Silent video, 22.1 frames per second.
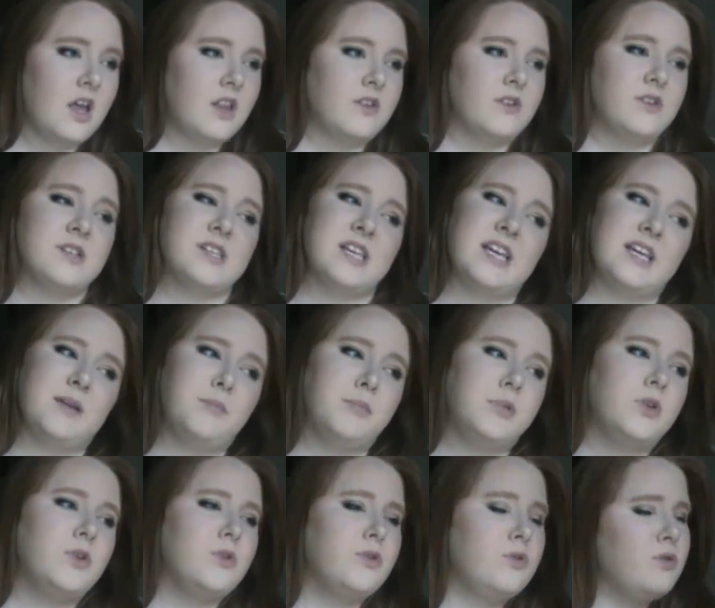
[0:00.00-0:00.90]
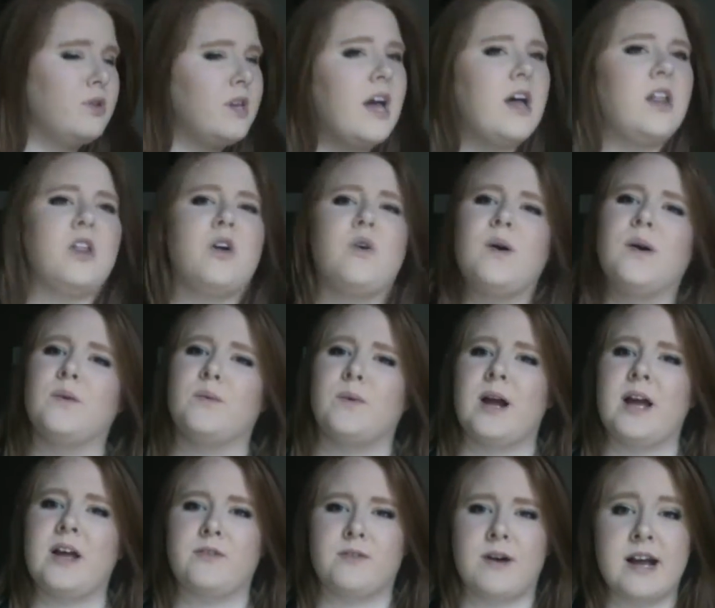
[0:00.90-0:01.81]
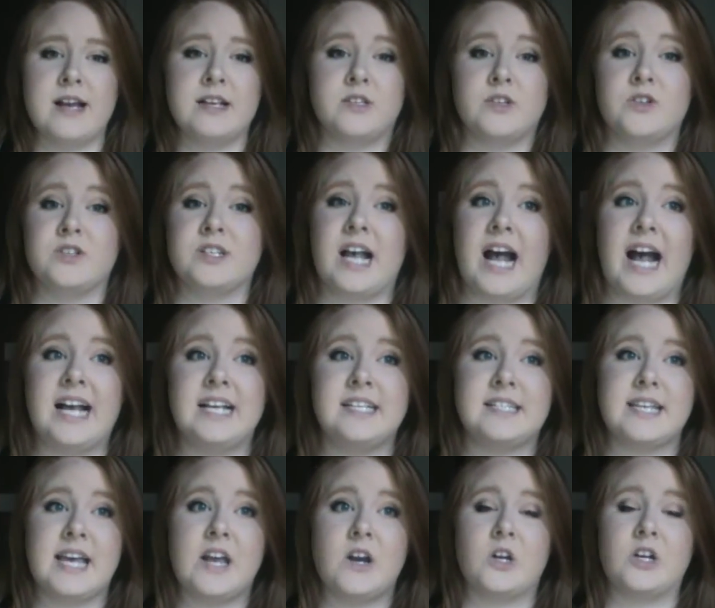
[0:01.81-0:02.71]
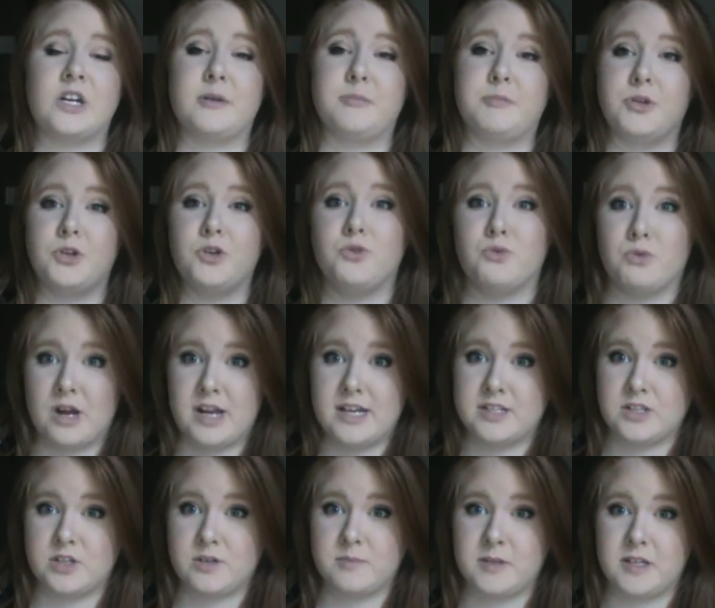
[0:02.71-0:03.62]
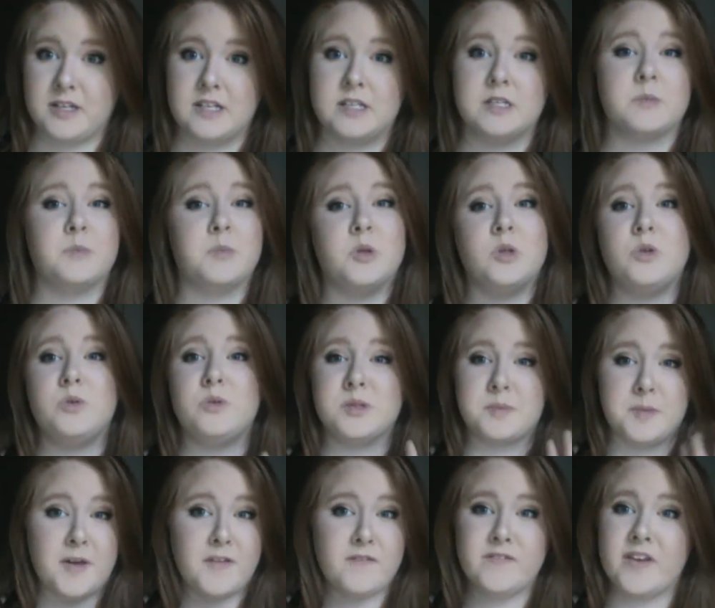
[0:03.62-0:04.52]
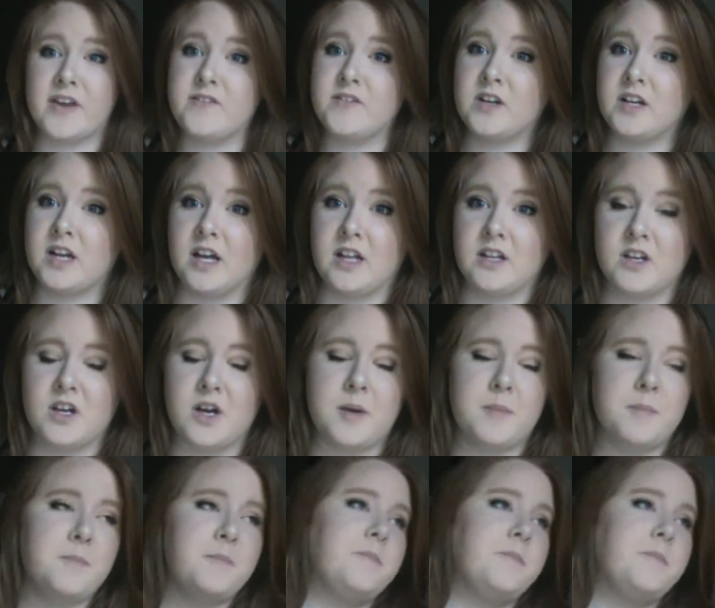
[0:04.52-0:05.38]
There's like blue, yellow, and red risers. I sat on a blue riser because blue was my favorite color.